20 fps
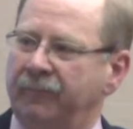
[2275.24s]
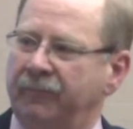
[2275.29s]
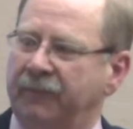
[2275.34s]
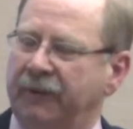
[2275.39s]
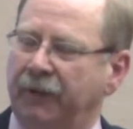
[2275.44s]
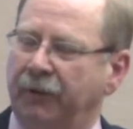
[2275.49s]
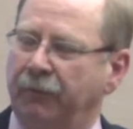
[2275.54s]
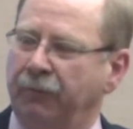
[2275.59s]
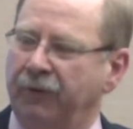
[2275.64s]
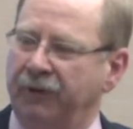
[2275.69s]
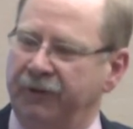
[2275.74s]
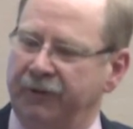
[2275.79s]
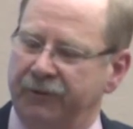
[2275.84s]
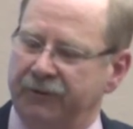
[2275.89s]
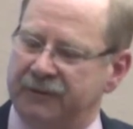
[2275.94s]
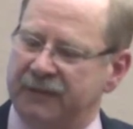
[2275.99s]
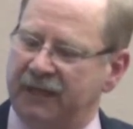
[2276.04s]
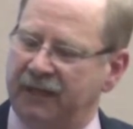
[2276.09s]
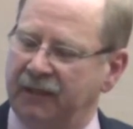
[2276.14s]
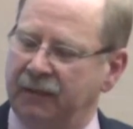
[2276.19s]
whether
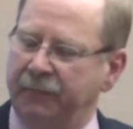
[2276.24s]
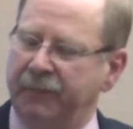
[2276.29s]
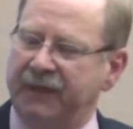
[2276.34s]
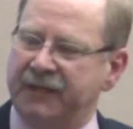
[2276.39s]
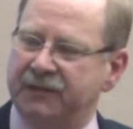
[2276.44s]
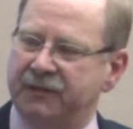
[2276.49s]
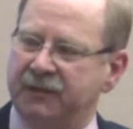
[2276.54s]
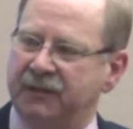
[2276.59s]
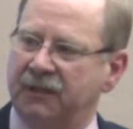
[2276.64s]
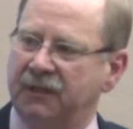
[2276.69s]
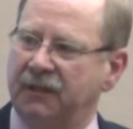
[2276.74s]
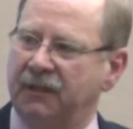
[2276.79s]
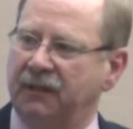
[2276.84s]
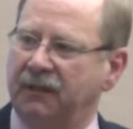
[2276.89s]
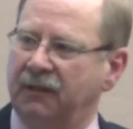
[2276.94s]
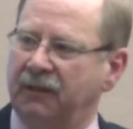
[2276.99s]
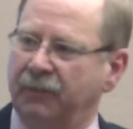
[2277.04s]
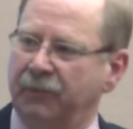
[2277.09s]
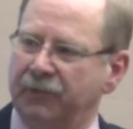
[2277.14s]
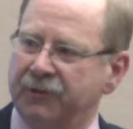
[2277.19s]
you're sending the patient to
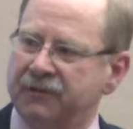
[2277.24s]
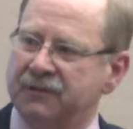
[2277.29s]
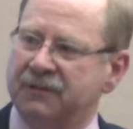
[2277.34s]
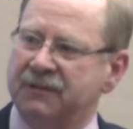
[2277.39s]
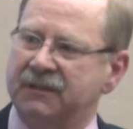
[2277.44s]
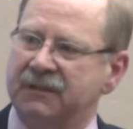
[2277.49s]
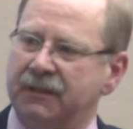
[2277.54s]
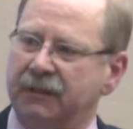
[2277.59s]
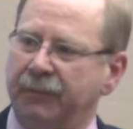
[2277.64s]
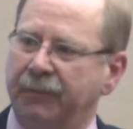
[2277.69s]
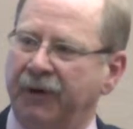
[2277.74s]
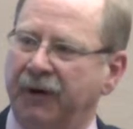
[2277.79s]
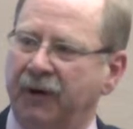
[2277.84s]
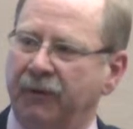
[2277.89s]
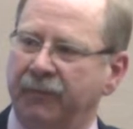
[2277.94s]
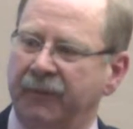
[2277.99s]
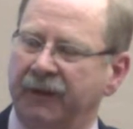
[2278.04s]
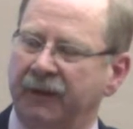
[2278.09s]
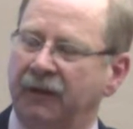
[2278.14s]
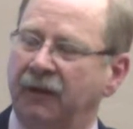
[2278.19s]
the emergency
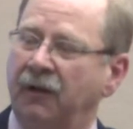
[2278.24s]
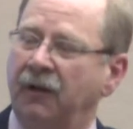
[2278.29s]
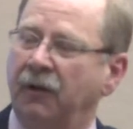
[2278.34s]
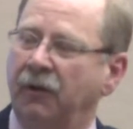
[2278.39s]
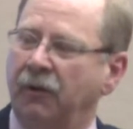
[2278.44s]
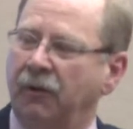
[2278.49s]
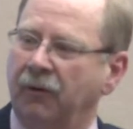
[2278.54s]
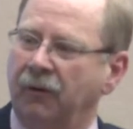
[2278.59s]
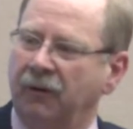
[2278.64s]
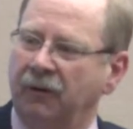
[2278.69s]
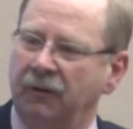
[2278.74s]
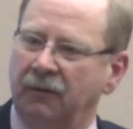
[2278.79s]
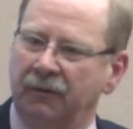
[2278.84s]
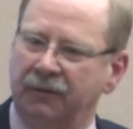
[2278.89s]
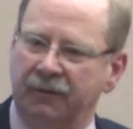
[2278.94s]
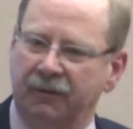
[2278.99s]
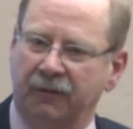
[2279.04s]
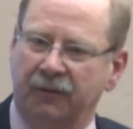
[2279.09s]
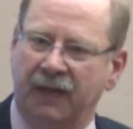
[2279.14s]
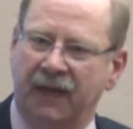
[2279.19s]
department or
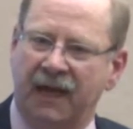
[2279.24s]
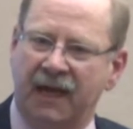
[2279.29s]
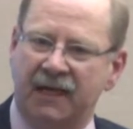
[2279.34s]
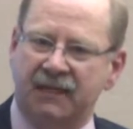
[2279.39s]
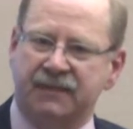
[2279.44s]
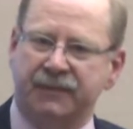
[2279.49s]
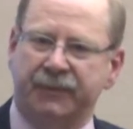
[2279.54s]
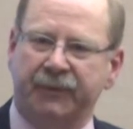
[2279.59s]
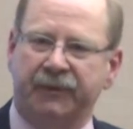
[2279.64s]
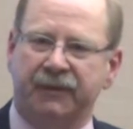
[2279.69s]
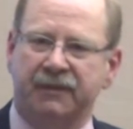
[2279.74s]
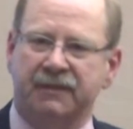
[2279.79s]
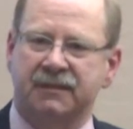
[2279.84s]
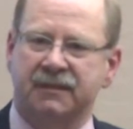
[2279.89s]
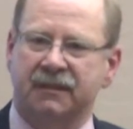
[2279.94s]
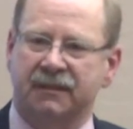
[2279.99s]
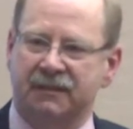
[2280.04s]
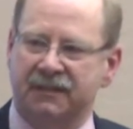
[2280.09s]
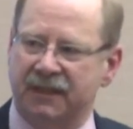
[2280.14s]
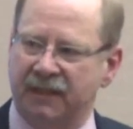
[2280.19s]
you're the
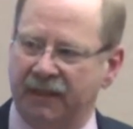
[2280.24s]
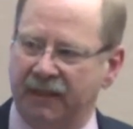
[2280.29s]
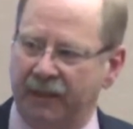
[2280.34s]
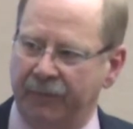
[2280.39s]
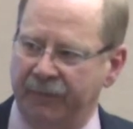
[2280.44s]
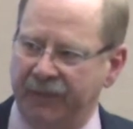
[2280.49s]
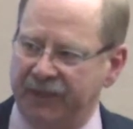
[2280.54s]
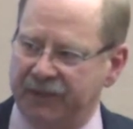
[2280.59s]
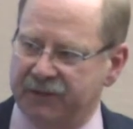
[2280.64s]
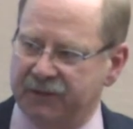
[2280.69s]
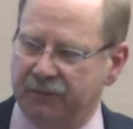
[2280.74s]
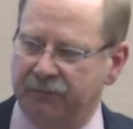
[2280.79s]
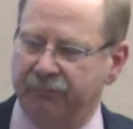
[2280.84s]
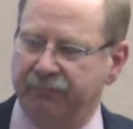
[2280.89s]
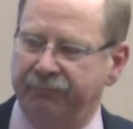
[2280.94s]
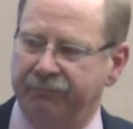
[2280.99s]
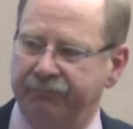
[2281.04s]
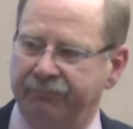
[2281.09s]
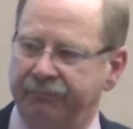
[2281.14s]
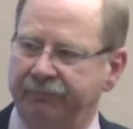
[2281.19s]
hospitalist and sending that
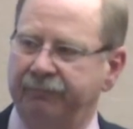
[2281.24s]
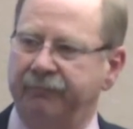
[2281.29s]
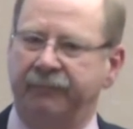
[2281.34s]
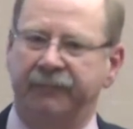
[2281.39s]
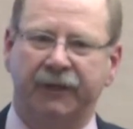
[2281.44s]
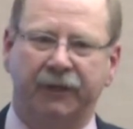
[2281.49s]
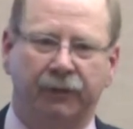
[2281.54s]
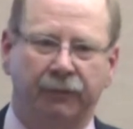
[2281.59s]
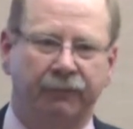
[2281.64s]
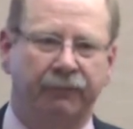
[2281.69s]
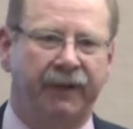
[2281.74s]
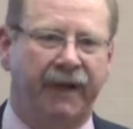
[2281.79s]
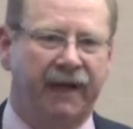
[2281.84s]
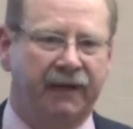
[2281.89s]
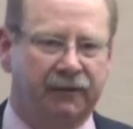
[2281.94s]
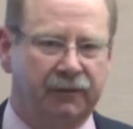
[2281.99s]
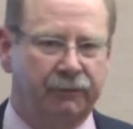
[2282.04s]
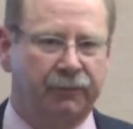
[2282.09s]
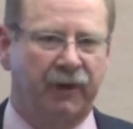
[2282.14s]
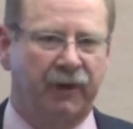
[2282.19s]
patient back to